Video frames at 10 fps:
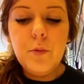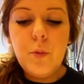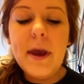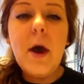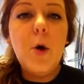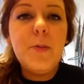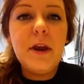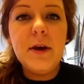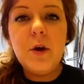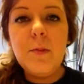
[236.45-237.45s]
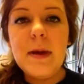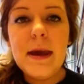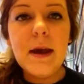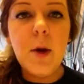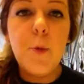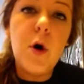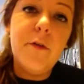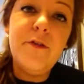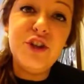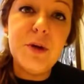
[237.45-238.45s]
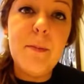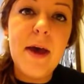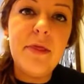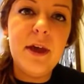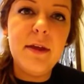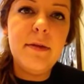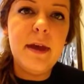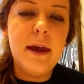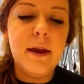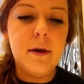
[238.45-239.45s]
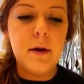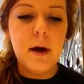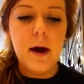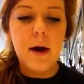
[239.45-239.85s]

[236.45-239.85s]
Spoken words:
we hope that it could be a more efficient method than